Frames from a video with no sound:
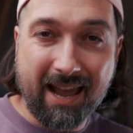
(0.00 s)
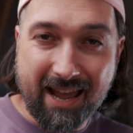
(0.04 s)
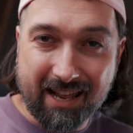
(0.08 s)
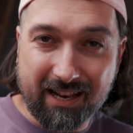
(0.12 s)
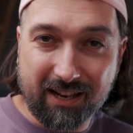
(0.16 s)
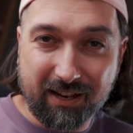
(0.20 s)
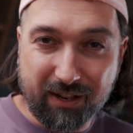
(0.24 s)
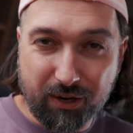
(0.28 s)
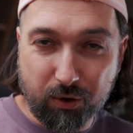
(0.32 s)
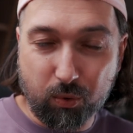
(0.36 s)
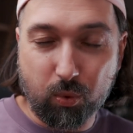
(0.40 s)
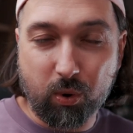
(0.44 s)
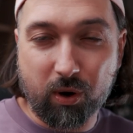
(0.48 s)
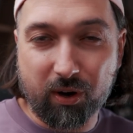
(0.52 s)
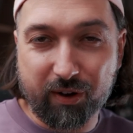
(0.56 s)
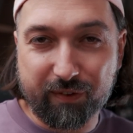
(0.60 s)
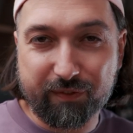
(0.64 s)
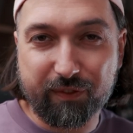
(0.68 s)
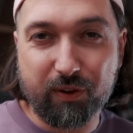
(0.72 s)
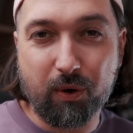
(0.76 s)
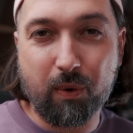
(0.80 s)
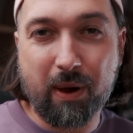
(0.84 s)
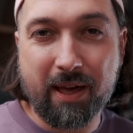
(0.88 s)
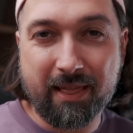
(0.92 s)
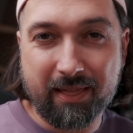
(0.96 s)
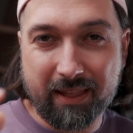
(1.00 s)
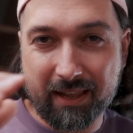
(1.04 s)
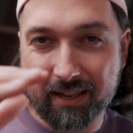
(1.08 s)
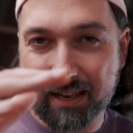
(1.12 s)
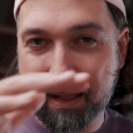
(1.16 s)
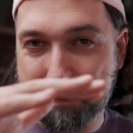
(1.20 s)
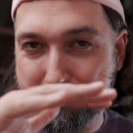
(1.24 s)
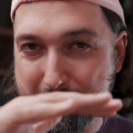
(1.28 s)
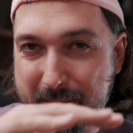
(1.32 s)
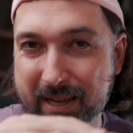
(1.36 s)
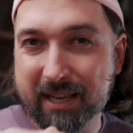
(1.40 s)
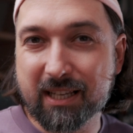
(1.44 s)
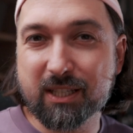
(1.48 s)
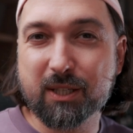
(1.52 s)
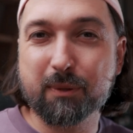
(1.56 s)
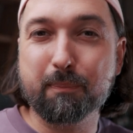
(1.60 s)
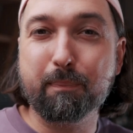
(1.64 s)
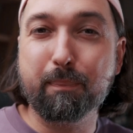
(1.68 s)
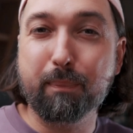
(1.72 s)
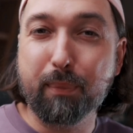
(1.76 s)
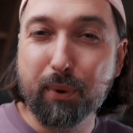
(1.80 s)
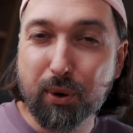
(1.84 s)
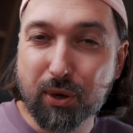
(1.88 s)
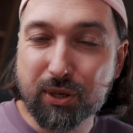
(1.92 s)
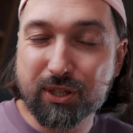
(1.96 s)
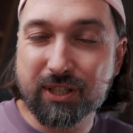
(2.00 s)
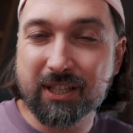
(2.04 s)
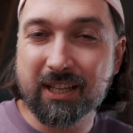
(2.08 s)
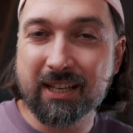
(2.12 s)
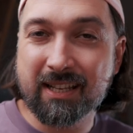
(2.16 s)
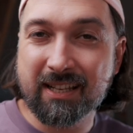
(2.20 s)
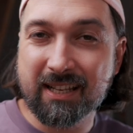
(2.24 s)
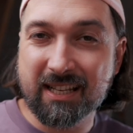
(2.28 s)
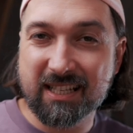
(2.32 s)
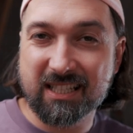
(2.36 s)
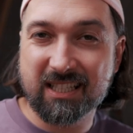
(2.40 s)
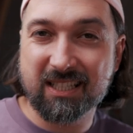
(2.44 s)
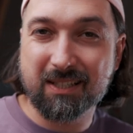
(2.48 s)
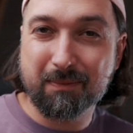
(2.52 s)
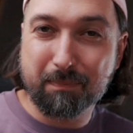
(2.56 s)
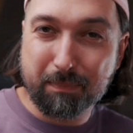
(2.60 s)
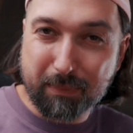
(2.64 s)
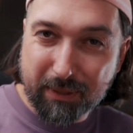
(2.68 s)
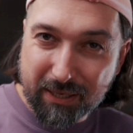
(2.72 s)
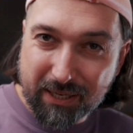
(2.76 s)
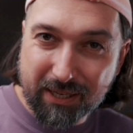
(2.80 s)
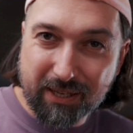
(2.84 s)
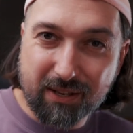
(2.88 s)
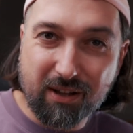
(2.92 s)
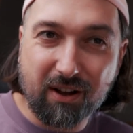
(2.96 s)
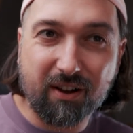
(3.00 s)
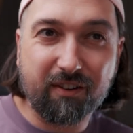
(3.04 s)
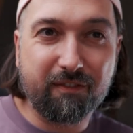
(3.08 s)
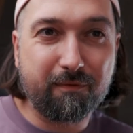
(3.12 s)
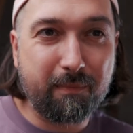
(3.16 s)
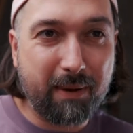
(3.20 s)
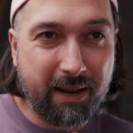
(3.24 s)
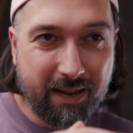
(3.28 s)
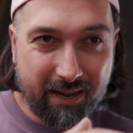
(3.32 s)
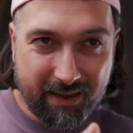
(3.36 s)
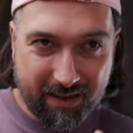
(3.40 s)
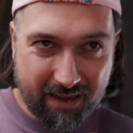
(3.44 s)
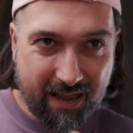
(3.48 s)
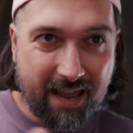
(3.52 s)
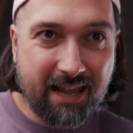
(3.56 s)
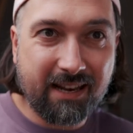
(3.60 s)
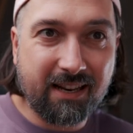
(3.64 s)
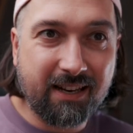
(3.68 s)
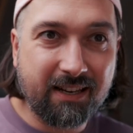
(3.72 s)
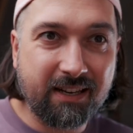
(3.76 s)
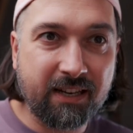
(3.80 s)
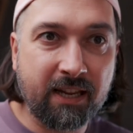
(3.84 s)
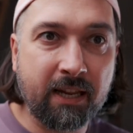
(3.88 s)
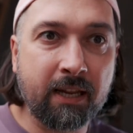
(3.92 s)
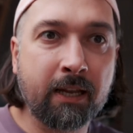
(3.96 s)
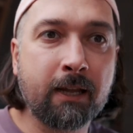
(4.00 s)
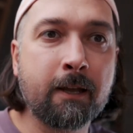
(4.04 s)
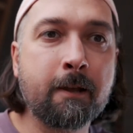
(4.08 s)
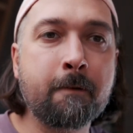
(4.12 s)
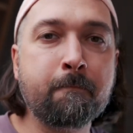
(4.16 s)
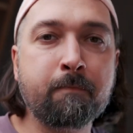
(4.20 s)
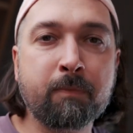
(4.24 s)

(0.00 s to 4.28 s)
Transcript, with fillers: editing workflow and like the biggest boost in the speed of my editing,